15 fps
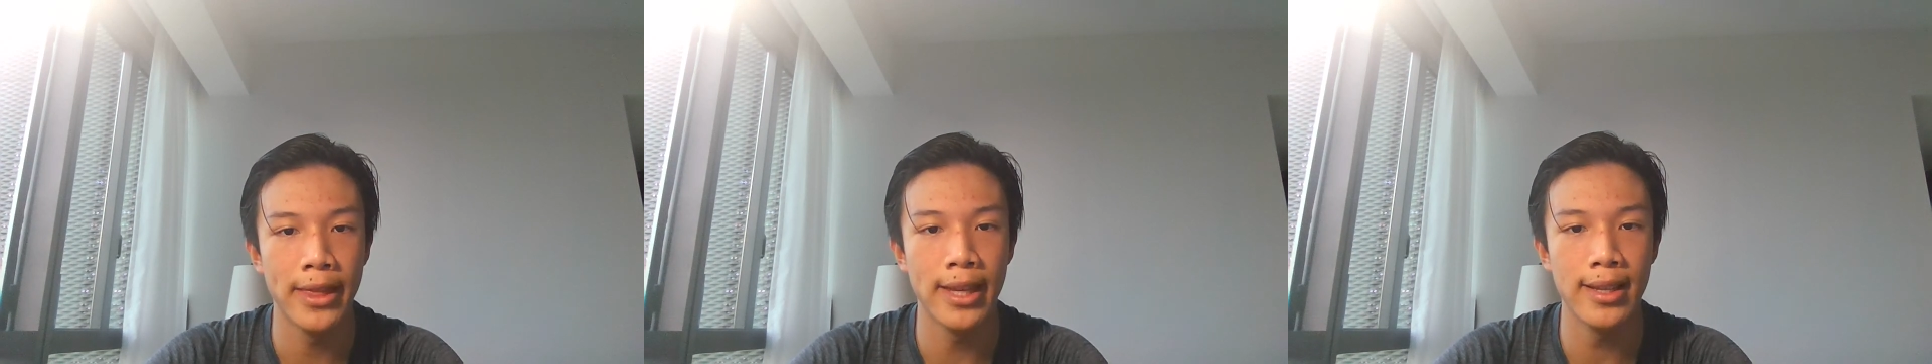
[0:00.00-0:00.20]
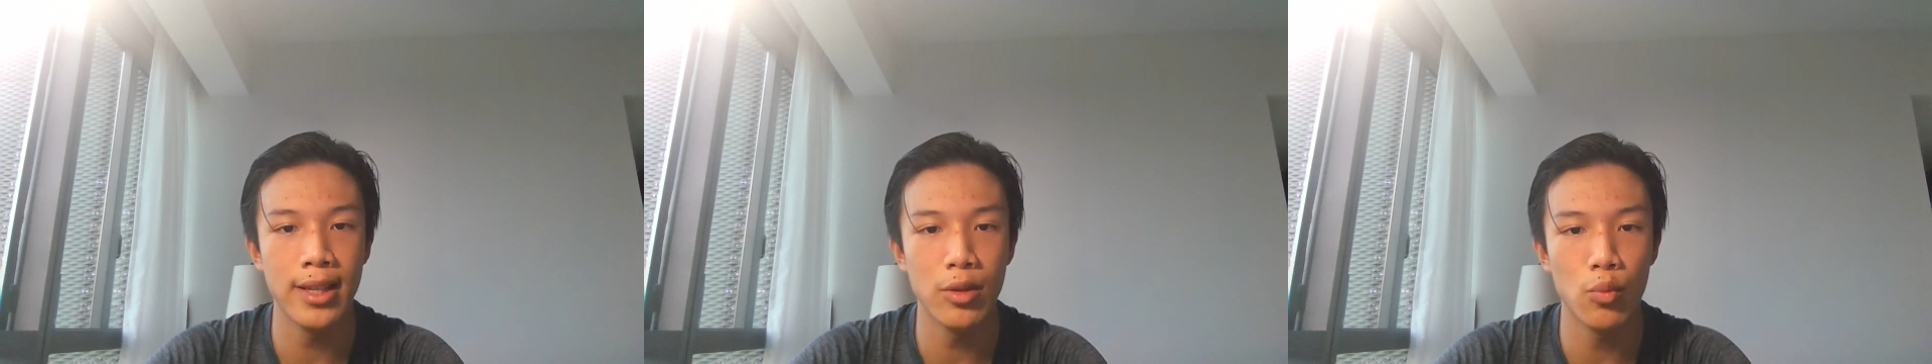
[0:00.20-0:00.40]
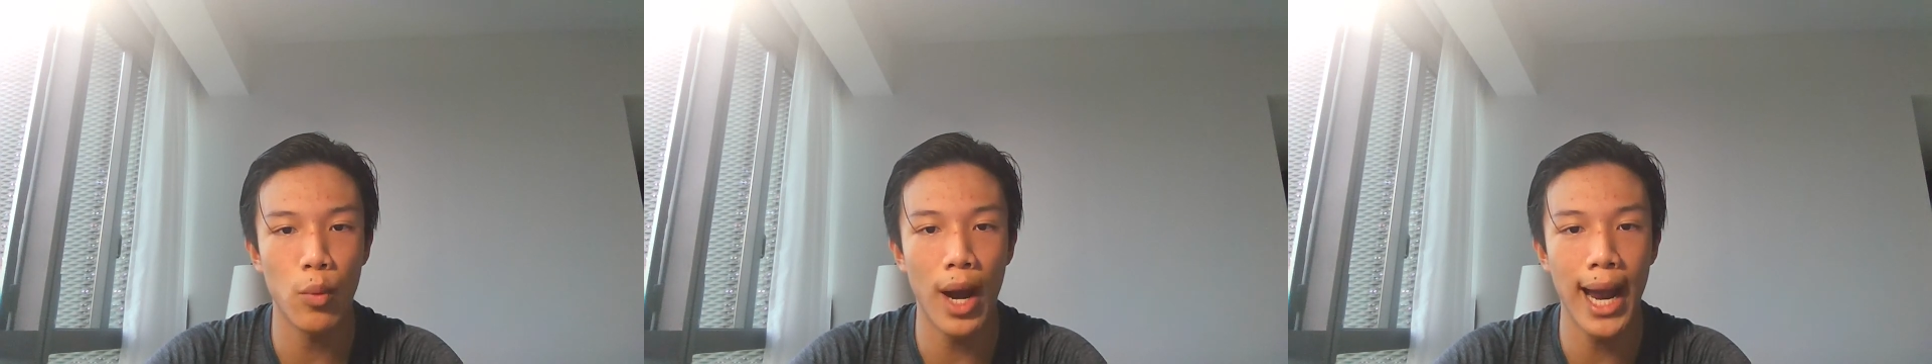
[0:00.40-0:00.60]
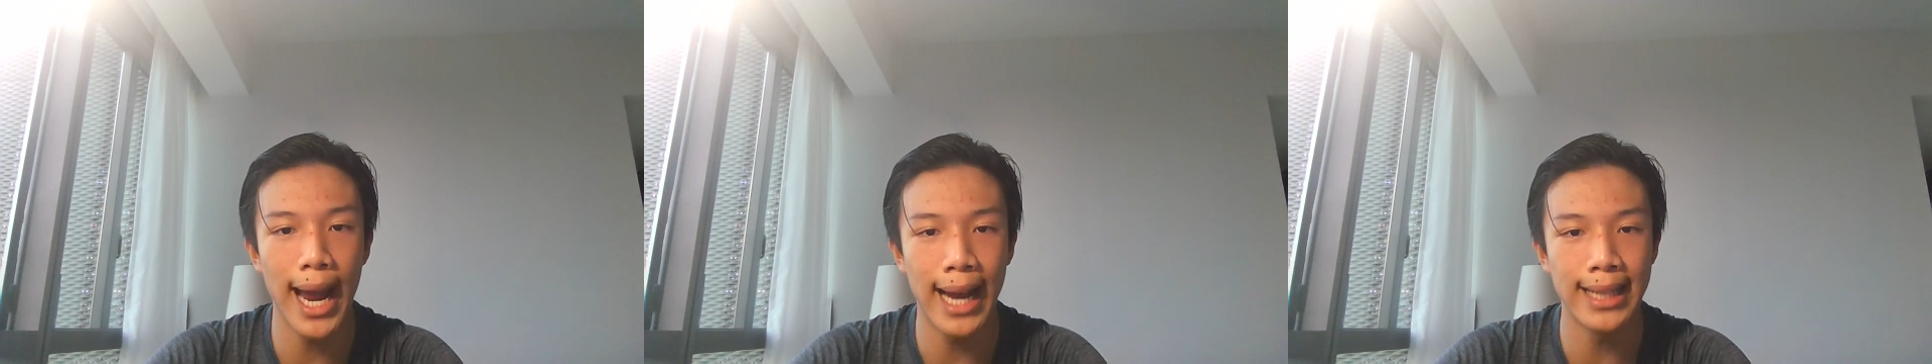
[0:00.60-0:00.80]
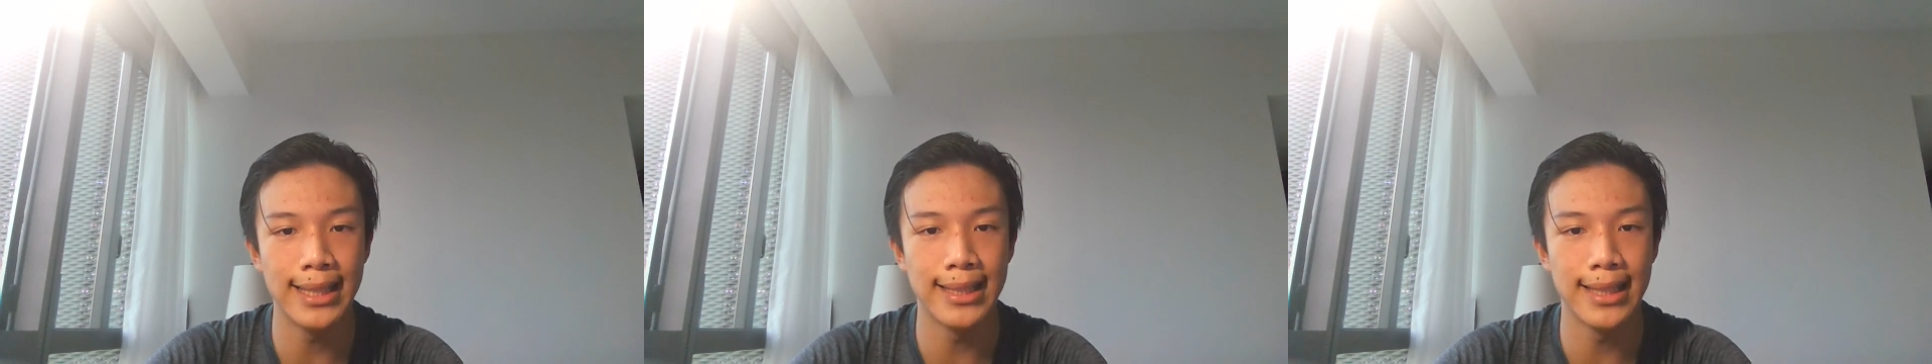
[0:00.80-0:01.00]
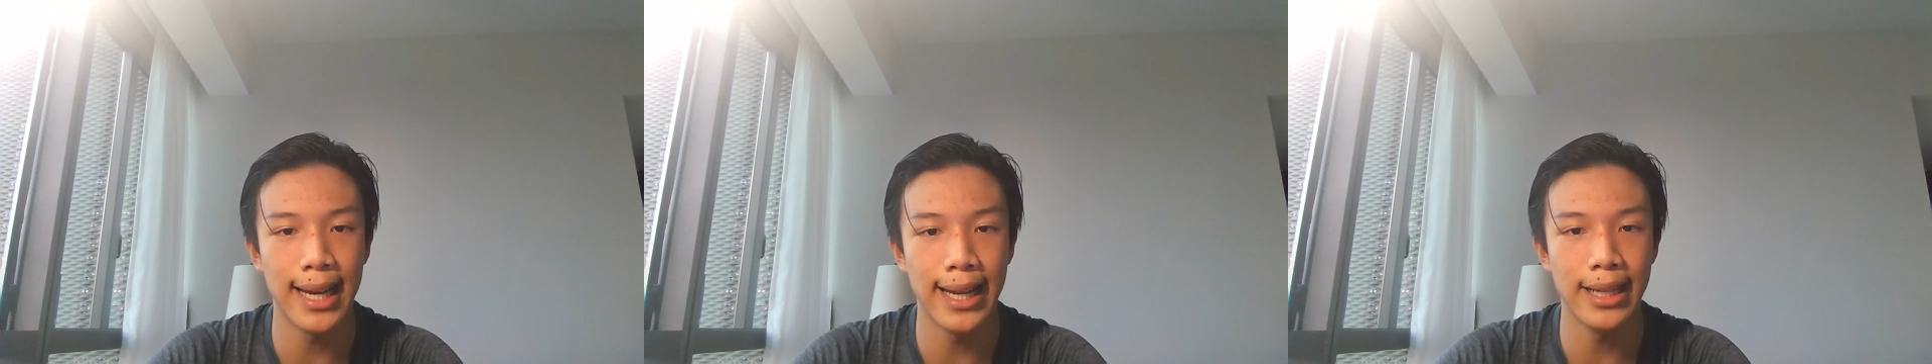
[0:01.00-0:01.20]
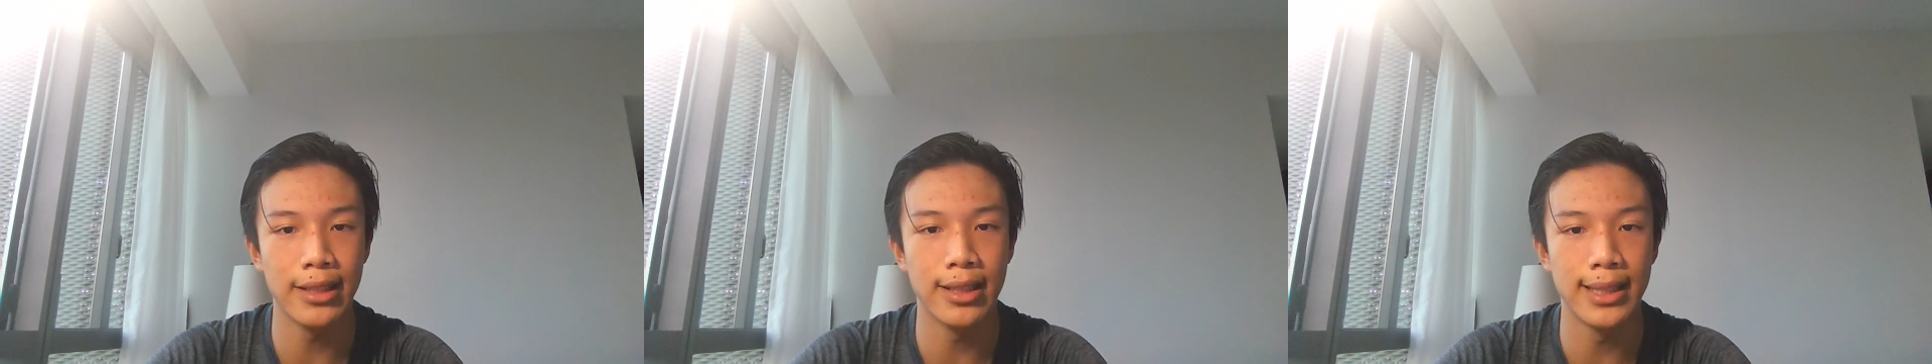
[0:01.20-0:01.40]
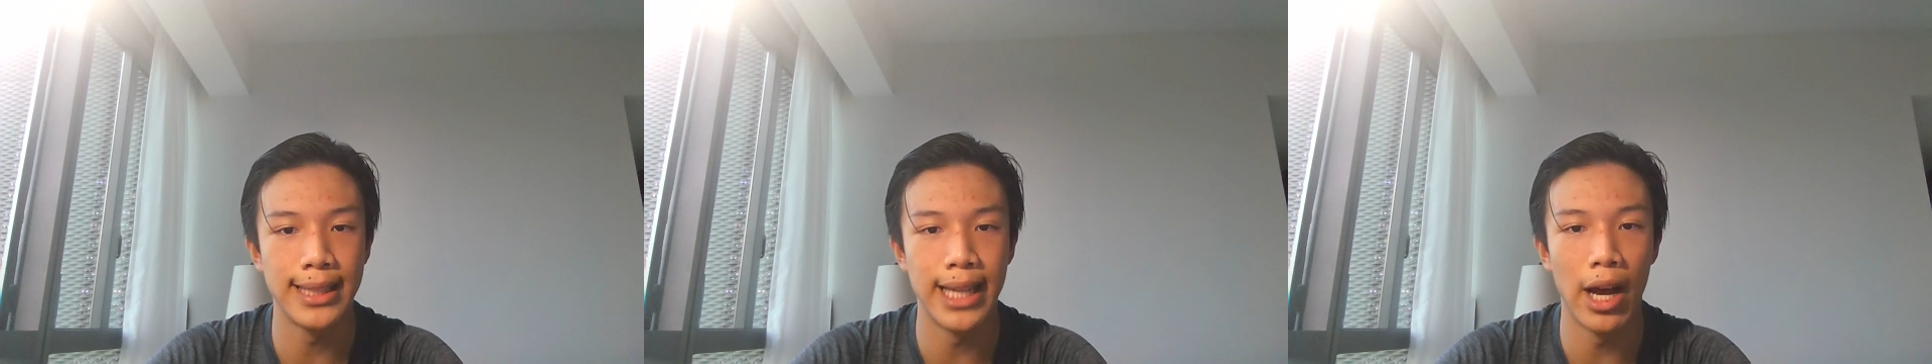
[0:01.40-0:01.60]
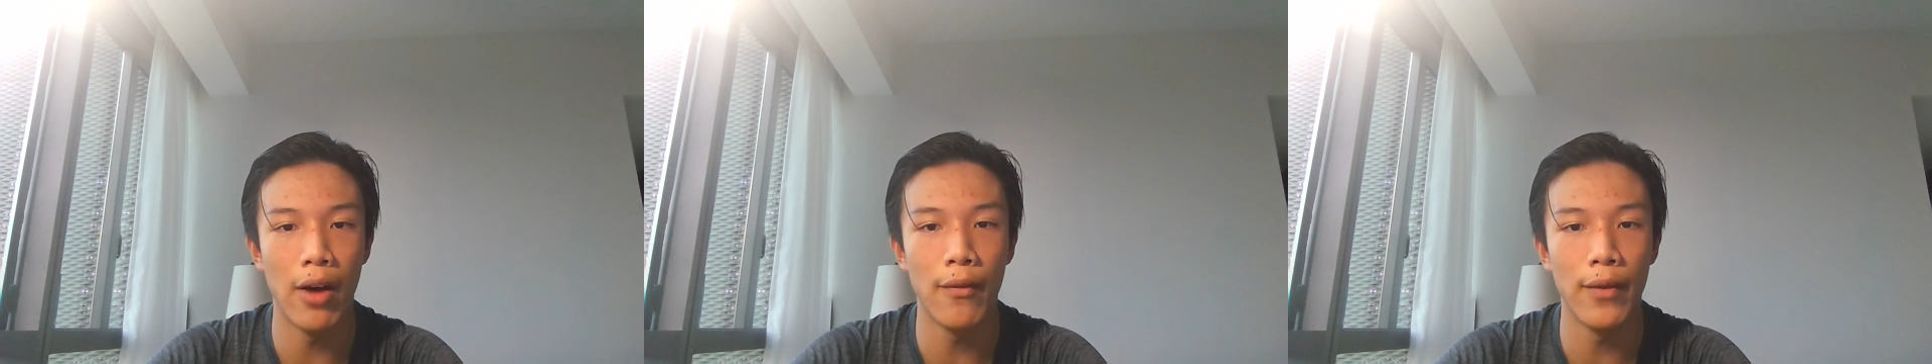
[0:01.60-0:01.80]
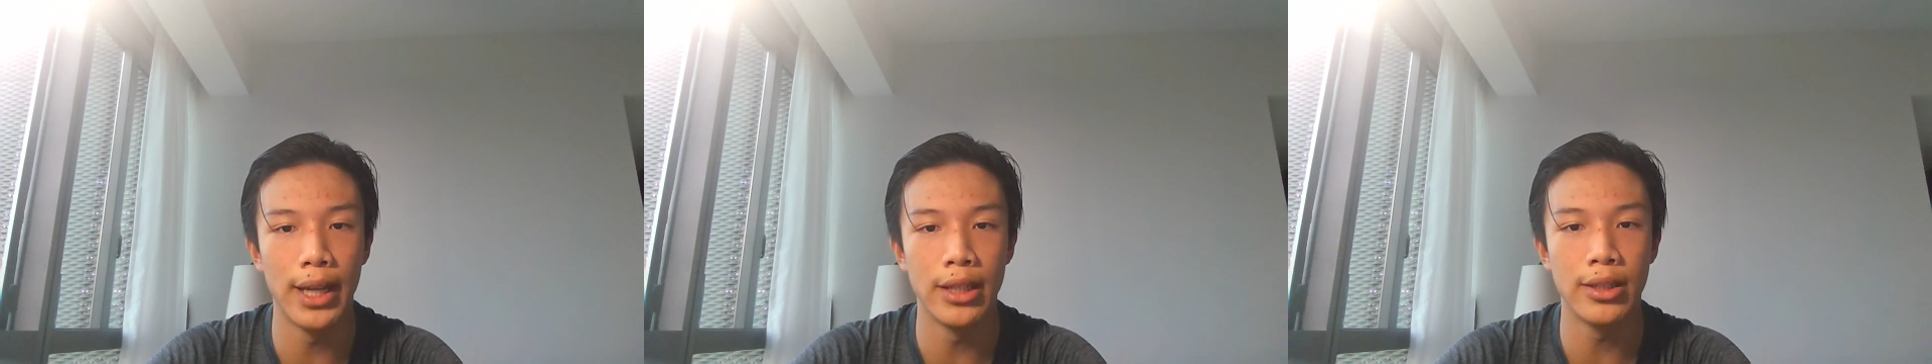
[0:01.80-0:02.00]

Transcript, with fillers: This is why I decided to delve